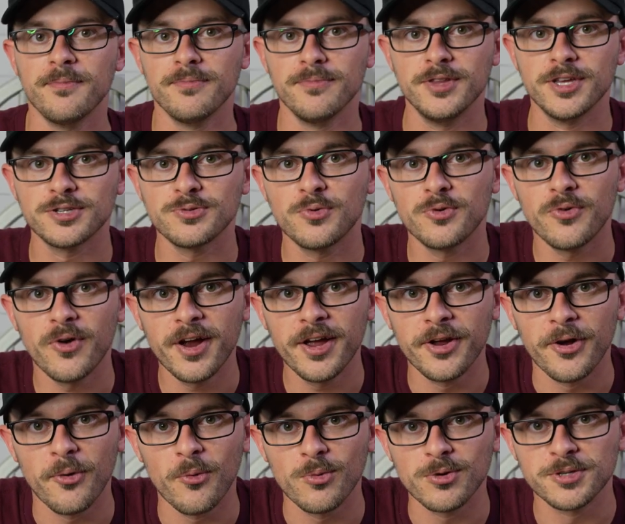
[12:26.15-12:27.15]
This one right
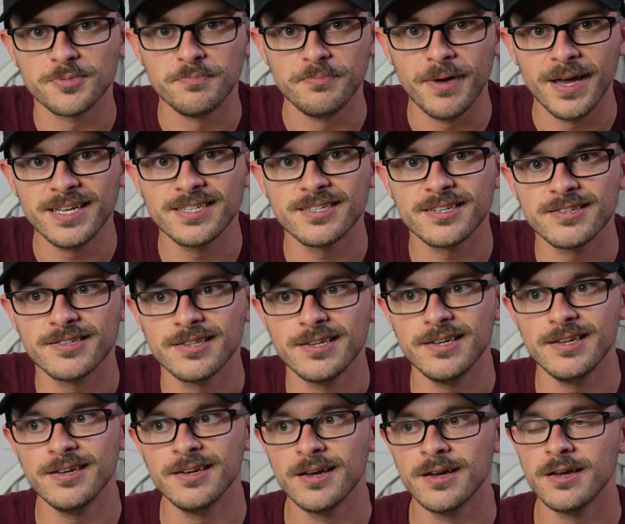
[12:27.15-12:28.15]
here was
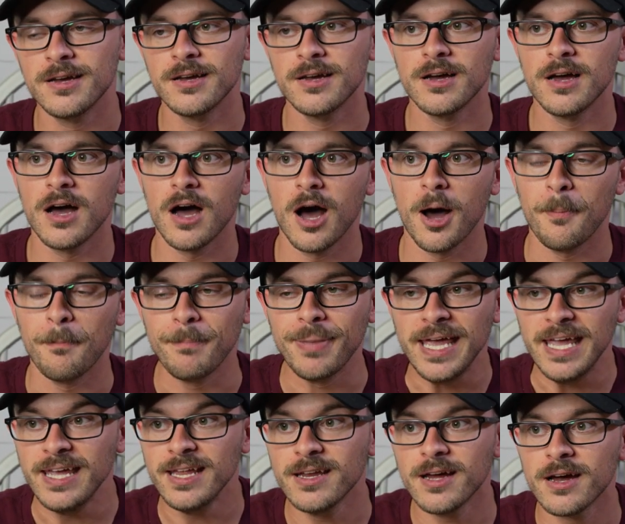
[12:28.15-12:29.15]
basically a
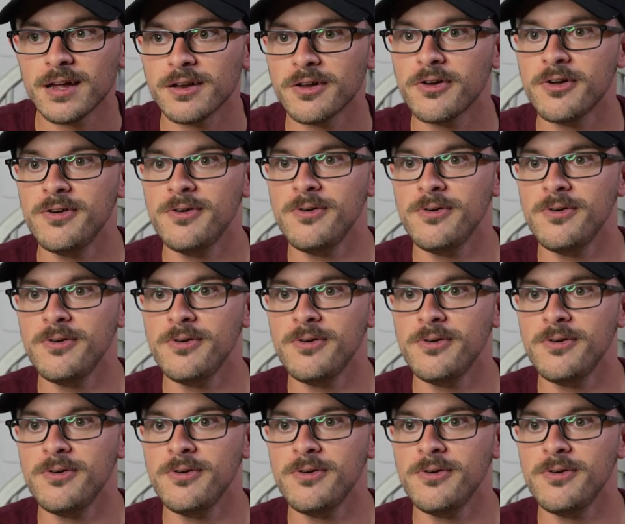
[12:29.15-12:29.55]
peanut